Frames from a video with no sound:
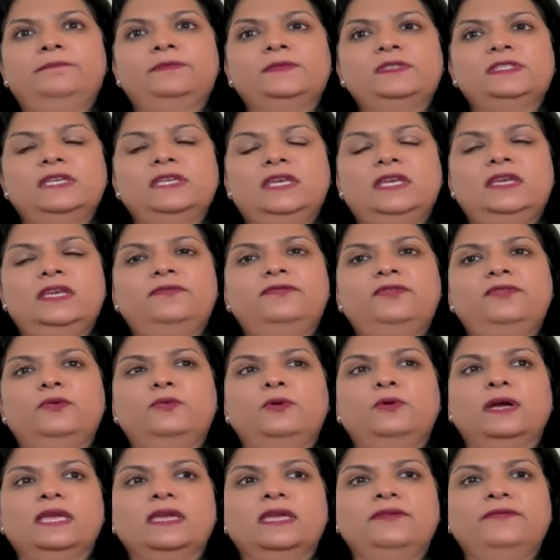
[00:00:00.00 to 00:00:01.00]
say, if you're
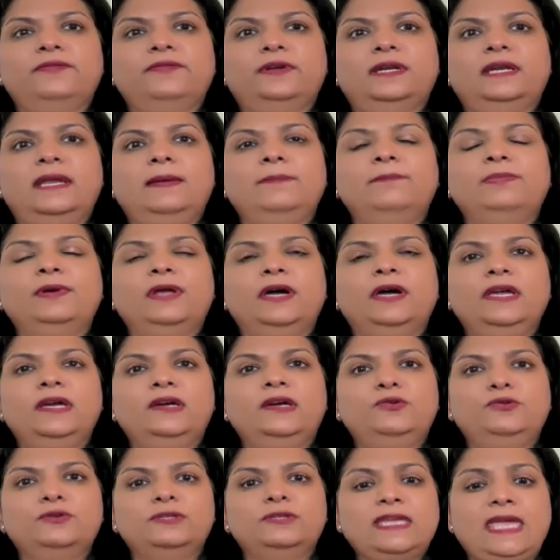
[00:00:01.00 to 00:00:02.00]
working for an employer
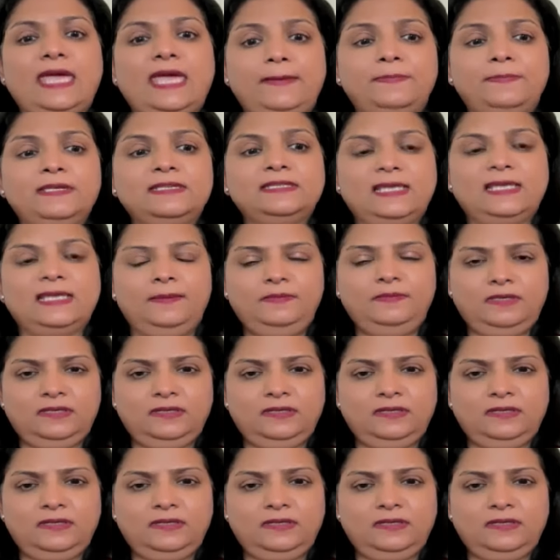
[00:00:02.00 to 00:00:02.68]
who's cap exempt,